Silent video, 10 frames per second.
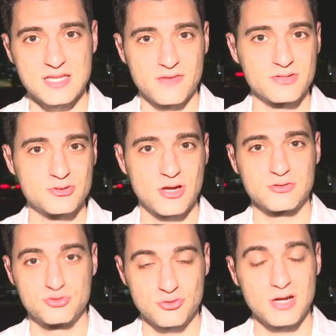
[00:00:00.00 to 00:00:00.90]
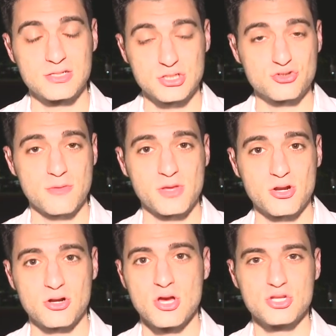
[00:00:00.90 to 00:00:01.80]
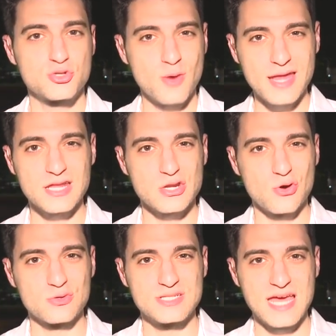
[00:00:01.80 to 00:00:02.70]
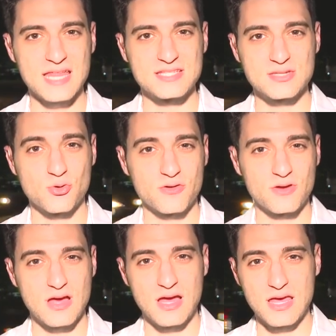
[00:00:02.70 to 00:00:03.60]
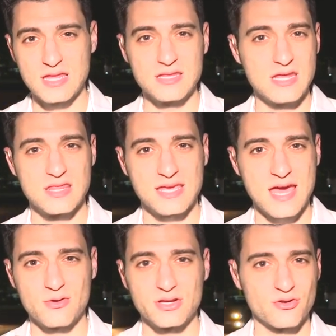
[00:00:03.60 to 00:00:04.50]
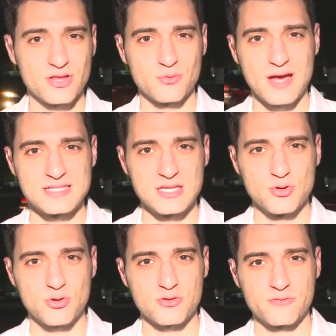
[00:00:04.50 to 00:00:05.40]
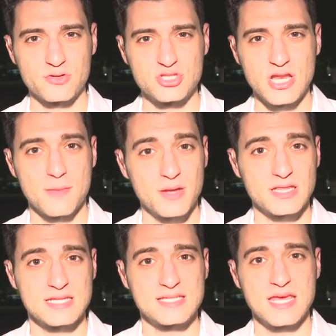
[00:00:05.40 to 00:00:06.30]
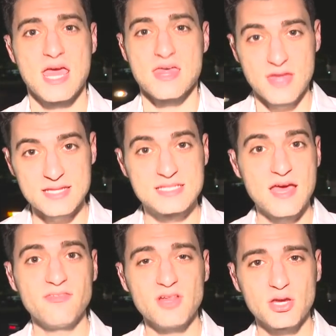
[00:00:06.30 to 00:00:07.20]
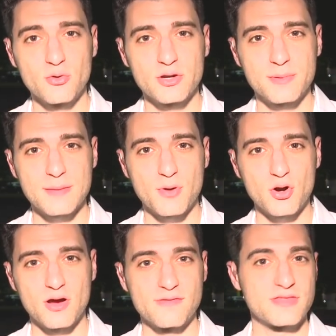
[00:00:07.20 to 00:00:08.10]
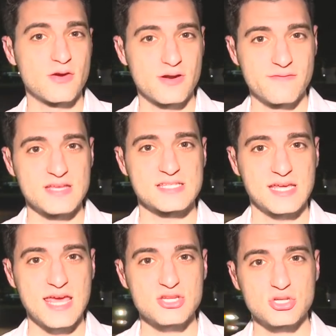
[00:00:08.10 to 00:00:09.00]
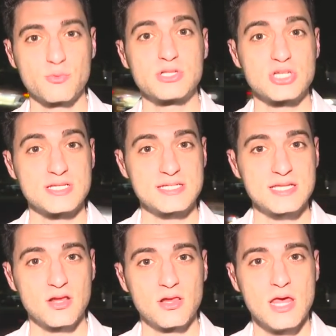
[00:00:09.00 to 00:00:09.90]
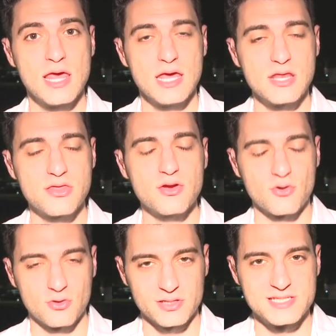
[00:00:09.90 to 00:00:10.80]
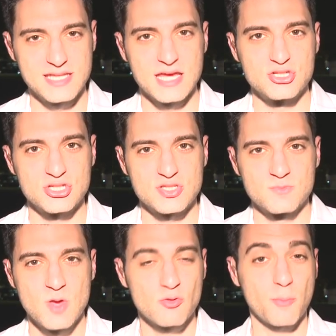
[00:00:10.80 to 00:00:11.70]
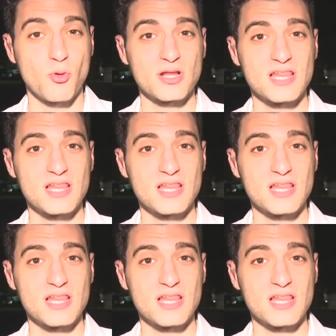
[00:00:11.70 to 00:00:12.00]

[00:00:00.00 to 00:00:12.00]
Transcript: of a drug, distributor to any known deaths or uh, in, in the county or otherwise in Northern Virginia. But they say that is definitely going to be a part of their investigation, which is still in the early stages. Reporting